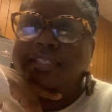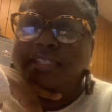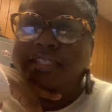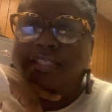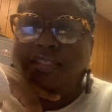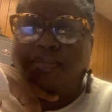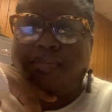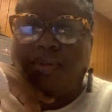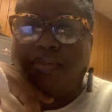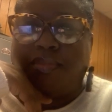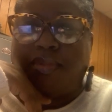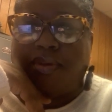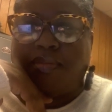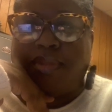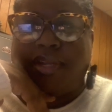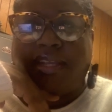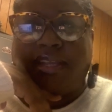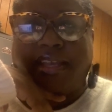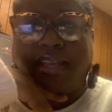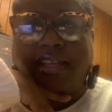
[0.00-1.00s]
teachable
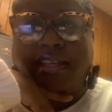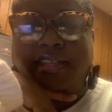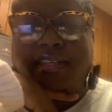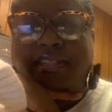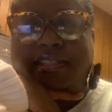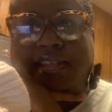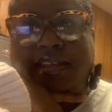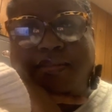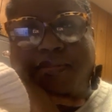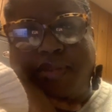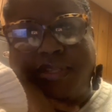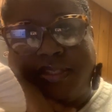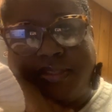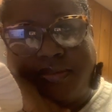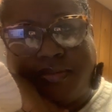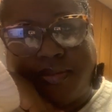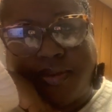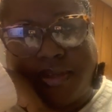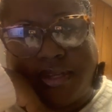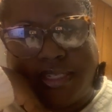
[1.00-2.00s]
moment again because I went
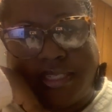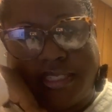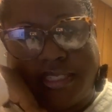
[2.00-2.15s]
through all the